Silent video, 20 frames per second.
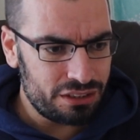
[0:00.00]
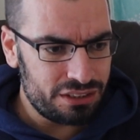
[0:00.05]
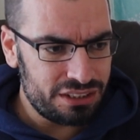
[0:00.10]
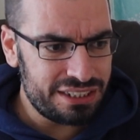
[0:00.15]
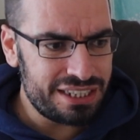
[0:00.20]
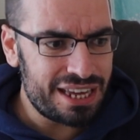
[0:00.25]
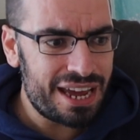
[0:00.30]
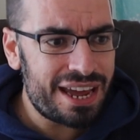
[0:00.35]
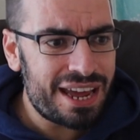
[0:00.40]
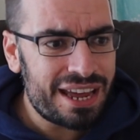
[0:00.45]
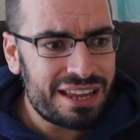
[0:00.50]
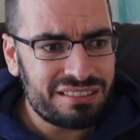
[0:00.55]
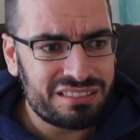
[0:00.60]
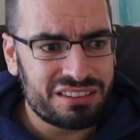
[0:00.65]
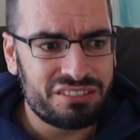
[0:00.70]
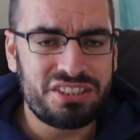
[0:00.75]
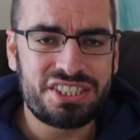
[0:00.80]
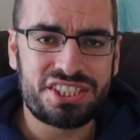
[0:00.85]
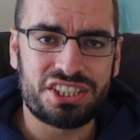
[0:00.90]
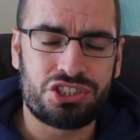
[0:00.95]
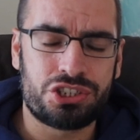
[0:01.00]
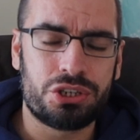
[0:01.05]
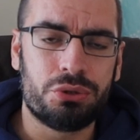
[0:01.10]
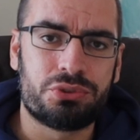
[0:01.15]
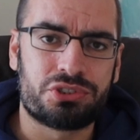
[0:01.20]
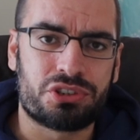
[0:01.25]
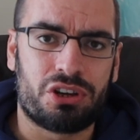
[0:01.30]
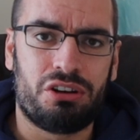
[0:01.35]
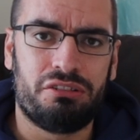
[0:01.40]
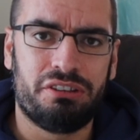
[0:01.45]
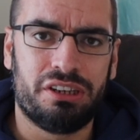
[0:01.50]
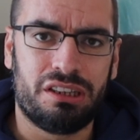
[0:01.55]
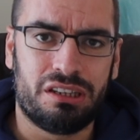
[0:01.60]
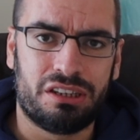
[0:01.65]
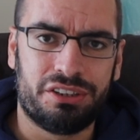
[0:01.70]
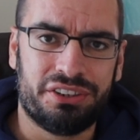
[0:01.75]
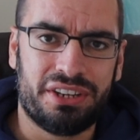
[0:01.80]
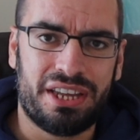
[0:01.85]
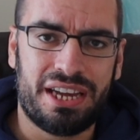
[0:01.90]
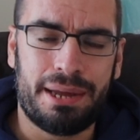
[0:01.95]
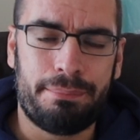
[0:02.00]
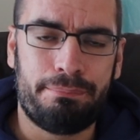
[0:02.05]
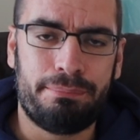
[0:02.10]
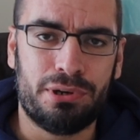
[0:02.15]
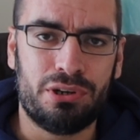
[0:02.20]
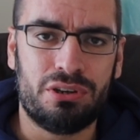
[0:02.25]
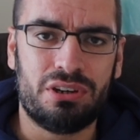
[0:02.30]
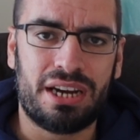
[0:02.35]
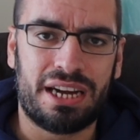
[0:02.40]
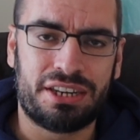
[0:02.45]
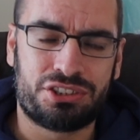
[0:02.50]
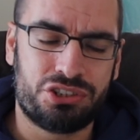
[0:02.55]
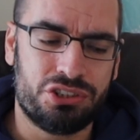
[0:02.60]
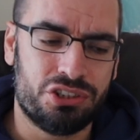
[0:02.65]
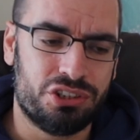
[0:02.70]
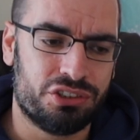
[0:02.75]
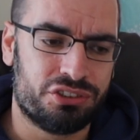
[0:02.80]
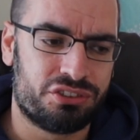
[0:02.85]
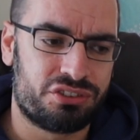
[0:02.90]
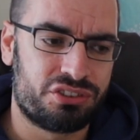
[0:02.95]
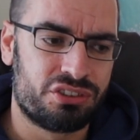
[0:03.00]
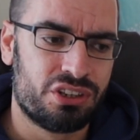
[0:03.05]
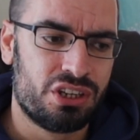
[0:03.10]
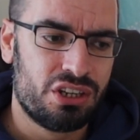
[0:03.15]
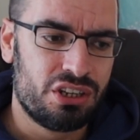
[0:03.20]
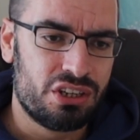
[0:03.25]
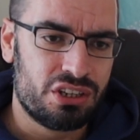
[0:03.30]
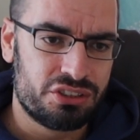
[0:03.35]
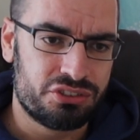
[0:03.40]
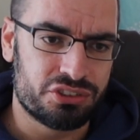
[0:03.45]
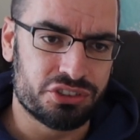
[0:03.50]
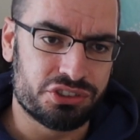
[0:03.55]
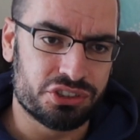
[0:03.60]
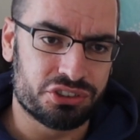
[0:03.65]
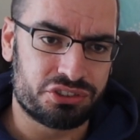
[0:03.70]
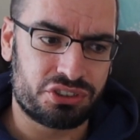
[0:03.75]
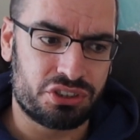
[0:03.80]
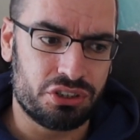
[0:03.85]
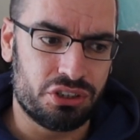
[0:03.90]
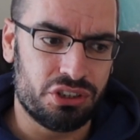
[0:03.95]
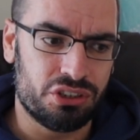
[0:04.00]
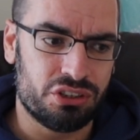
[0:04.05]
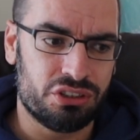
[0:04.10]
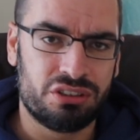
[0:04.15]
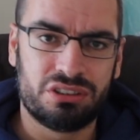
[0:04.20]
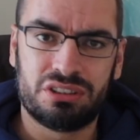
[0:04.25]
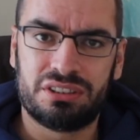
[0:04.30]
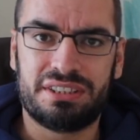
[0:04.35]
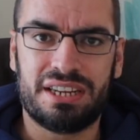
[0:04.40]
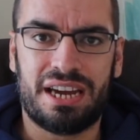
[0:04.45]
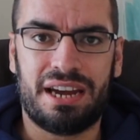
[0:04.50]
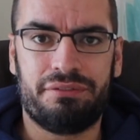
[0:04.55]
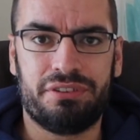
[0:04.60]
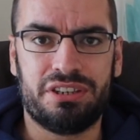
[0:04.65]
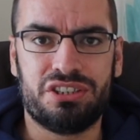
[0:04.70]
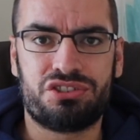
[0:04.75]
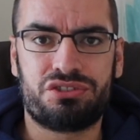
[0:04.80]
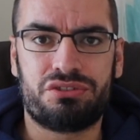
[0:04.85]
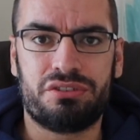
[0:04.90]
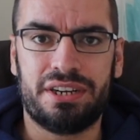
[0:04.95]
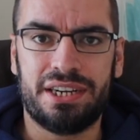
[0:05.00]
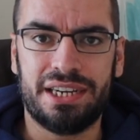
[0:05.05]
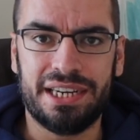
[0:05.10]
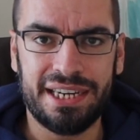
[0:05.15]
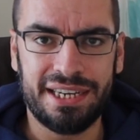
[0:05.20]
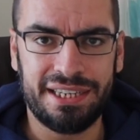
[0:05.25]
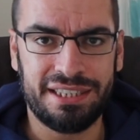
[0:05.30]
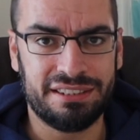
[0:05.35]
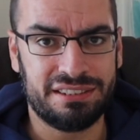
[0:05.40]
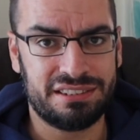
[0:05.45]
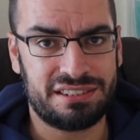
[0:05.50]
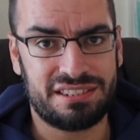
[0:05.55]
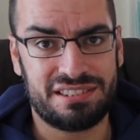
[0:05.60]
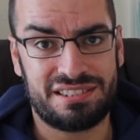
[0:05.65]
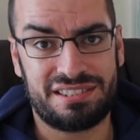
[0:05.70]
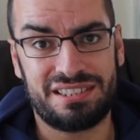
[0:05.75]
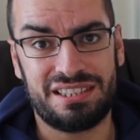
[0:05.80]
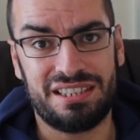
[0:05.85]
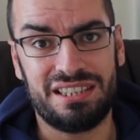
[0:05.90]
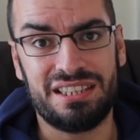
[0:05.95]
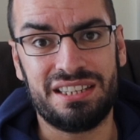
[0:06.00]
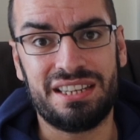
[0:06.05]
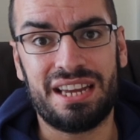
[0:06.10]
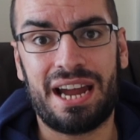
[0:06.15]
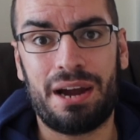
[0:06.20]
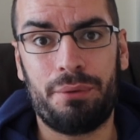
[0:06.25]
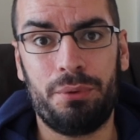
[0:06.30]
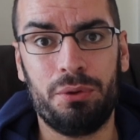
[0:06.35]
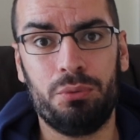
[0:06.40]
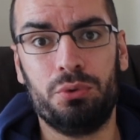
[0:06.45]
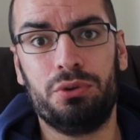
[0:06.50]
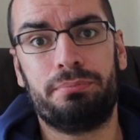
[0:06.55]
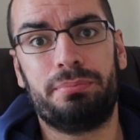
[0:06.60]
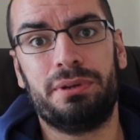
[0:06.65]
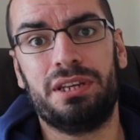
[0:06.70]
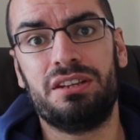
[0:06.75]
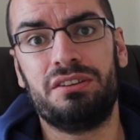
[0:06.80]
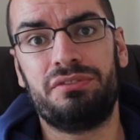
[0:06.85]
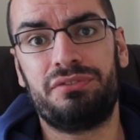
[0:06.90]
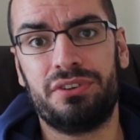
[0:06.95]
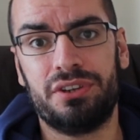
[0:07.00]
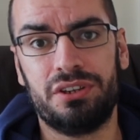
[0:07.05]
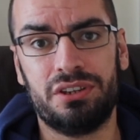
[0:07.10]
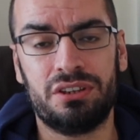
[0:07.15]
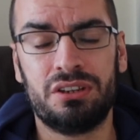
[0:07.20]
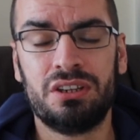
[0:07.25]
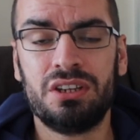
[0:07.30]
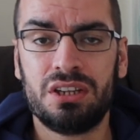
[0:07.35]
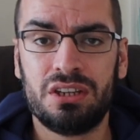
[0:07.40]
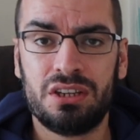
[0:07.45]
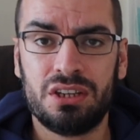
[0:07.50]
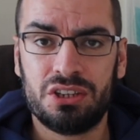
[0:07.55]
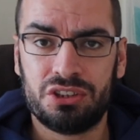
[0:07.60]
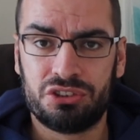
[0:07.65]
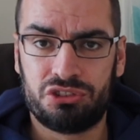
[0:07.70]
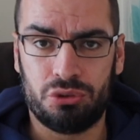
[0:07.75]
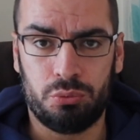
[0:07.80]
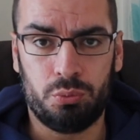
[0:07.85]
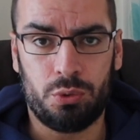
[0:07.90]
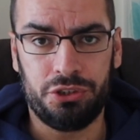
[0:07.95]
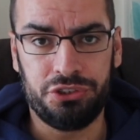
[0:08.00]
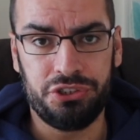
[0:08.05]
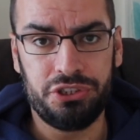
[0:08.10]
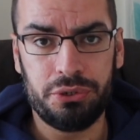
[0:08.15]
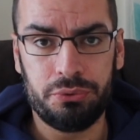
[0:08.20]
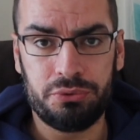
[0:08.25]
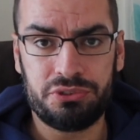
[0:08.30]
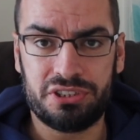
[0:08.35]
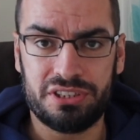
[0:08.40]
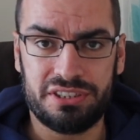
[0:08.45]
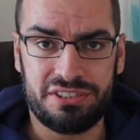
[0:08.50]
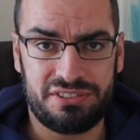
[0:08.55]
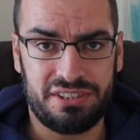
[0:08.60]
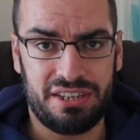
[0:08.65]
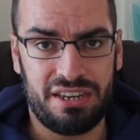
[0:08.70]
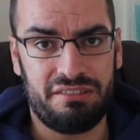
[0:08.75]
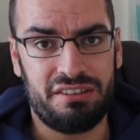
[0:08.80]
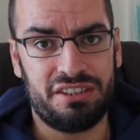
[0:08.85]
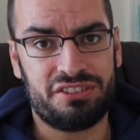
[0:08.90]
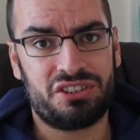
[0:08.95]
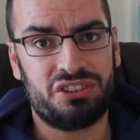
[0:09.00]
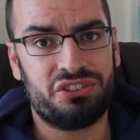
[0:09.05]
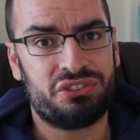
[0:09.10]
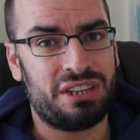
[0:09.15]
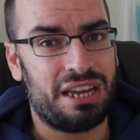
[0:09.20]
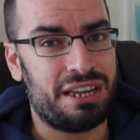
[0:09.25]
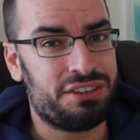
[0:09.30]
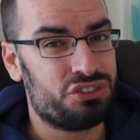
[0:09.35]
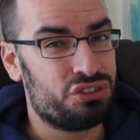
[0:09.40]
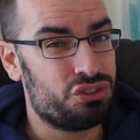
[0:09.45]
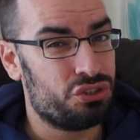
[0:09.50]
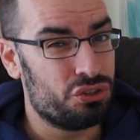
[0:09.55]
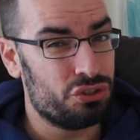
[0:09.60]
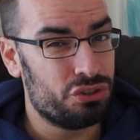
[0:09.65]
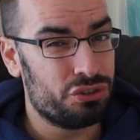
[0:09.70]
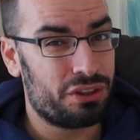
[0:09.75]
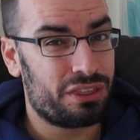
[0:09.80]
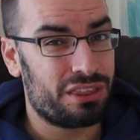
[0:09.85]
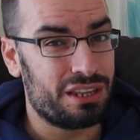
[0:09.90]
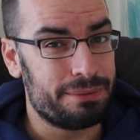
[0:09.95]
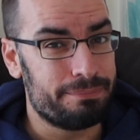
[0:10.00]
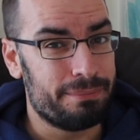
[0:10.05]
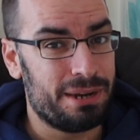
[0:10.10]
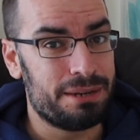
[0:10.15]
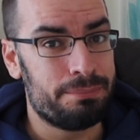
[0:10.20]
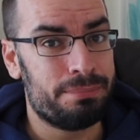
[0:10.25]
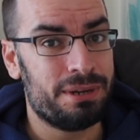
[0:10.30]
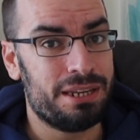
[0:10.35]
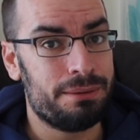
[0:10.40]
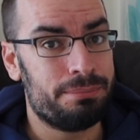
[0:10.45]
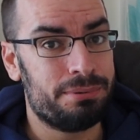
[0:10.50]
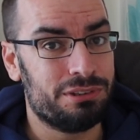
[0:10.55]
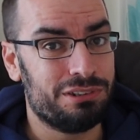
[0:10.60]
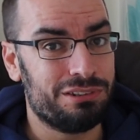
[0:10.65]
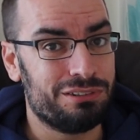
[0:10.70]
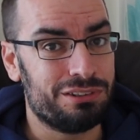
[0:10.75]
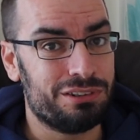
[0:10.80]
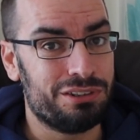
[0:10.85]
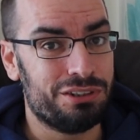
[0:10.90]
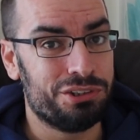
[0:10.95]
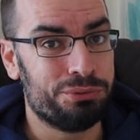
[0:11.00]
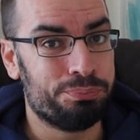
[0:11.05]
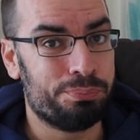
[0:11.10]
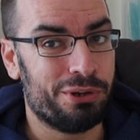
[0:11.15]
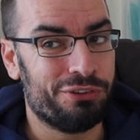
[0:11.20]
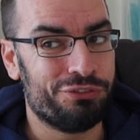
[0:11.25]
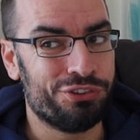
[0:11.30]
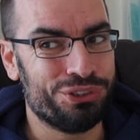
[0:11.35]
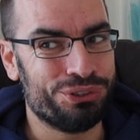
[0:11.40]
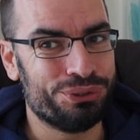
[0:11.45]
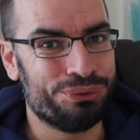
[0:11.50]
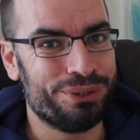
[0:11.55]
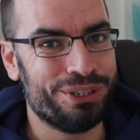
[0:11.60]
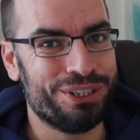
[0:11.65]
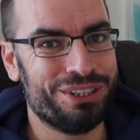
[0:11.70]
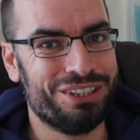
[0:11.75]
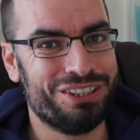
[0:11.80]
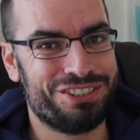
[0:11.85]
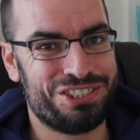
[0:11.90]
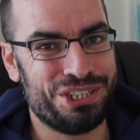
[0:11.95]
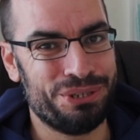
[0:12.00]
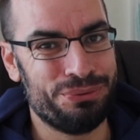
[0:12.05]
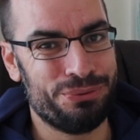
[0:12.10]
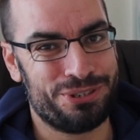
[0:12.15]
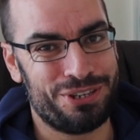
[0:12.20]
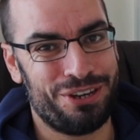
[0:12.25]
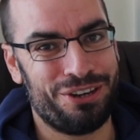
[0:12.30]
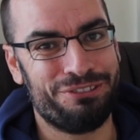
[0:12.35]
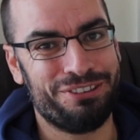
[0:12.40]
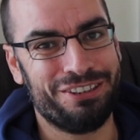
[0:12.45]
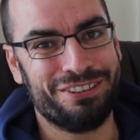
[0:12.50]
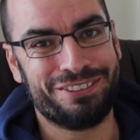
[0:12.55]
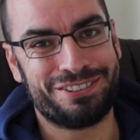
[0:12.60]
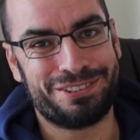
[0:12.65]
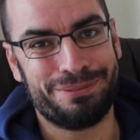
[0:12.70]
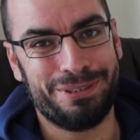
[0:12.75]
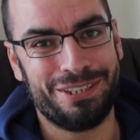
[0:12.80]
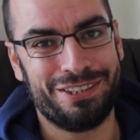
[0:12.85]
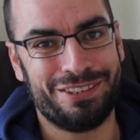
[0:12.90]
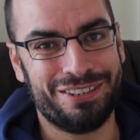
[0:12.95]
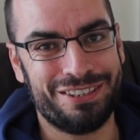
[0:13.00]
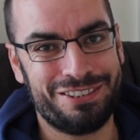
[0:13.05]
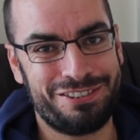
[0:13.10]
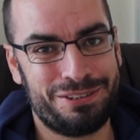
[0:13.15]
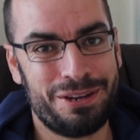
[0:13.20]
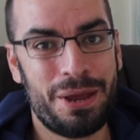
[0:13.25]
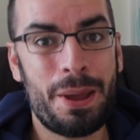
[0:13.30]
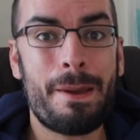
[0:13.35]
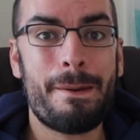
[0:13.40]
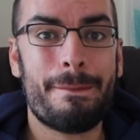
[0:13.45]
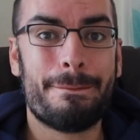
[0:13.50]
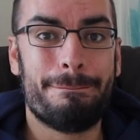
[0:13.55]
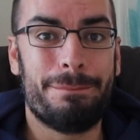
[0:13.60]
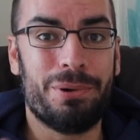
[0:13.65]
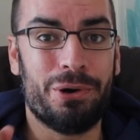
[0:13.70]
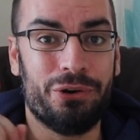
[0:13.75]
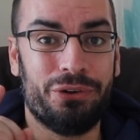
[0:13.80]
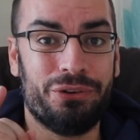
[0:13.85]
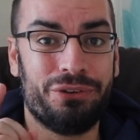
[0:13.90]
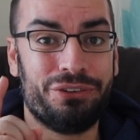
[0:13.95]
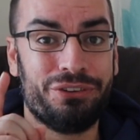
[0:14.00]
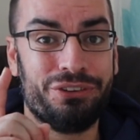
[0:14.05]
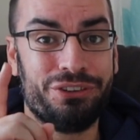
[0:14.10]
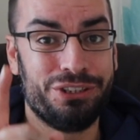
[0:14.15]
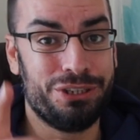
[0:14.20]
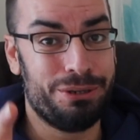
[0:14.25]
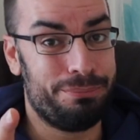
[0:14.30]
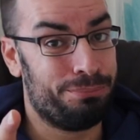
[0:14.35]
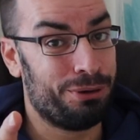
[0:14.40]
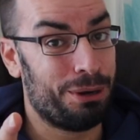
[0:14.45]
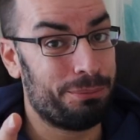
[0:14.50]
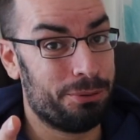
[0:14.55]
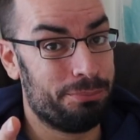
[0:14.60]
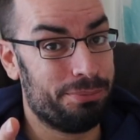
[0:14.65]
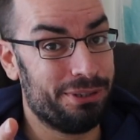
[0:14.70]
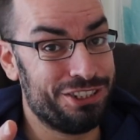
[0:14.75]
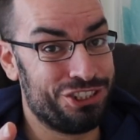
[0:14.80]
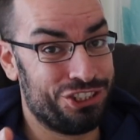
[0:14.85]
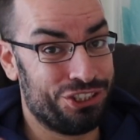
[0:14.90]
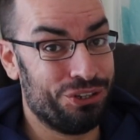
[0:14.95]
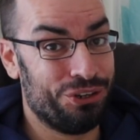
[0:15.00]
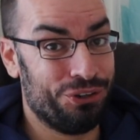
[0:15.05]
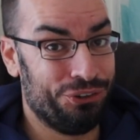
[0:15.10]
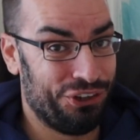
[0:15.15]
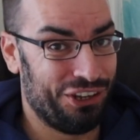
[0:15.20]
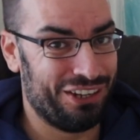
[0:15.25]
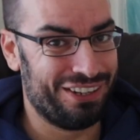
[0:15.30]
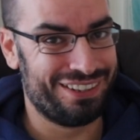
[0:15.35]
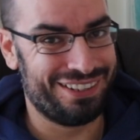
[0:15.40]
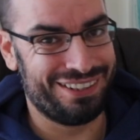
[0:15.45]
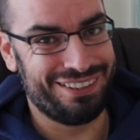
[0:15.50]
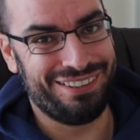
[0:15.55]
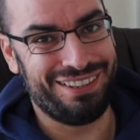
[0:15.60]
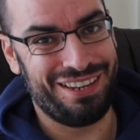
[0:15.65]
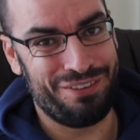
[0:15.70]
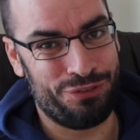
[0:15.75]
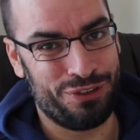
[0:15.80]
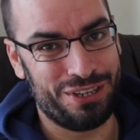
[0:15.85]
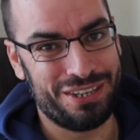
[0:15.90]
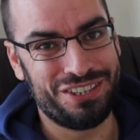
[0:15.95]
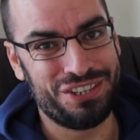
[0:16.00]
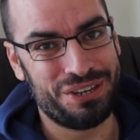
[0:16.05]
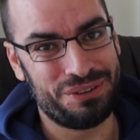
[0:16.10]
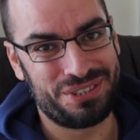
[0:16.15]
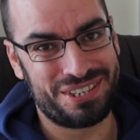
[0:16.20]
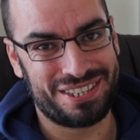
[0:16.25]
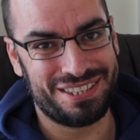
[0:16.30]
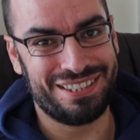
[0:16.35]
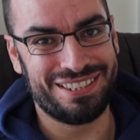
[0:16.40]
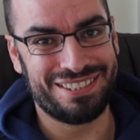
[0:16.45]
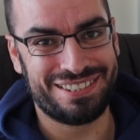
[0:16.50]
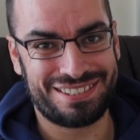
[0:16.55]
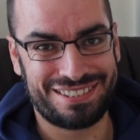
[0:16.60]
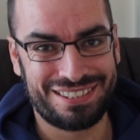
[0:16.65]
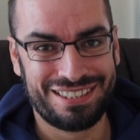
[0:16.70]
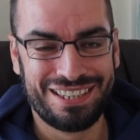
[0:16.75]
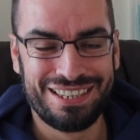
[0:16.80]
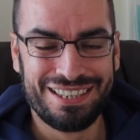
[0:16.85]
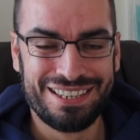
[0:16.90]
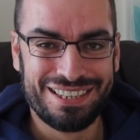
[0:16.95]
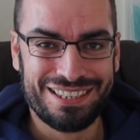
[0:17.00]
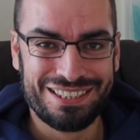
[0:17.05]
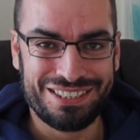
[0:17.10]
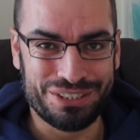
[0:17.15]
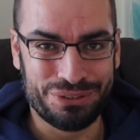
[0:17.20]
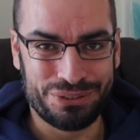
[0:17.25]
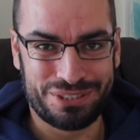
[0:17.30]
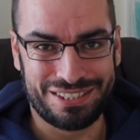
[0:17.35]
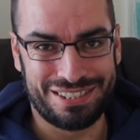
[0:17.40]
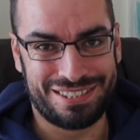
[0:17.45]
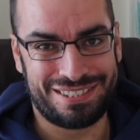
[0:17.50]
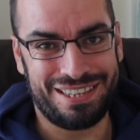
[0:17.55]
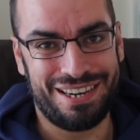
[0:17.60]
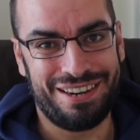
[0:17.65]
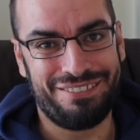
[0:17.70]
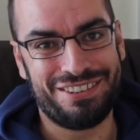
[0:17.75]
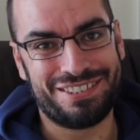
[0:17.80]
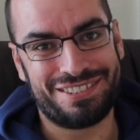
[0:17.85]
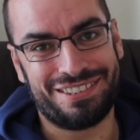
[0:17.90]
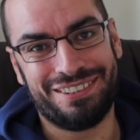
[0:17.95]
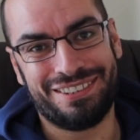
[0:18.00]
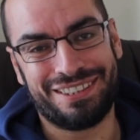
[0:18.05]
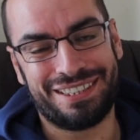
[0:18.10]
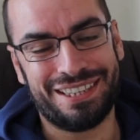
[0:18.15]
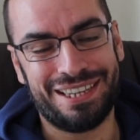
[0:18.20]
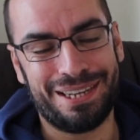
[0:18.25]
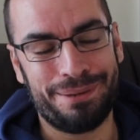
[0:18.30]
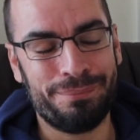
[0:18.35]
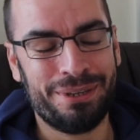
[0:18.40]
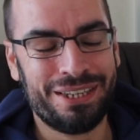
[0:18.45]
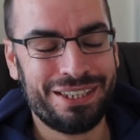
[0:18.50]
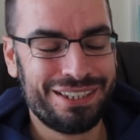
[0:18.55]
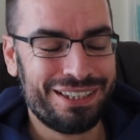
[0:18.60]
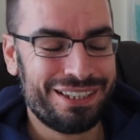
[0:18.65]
Yeah, there is a tutorial on there, but I chose to just go diving straight in and to see how it would be for someone new to the series, because I don't think many people would bother doing a tutorial, to be honest. But you probably should if you're new to the series or the game.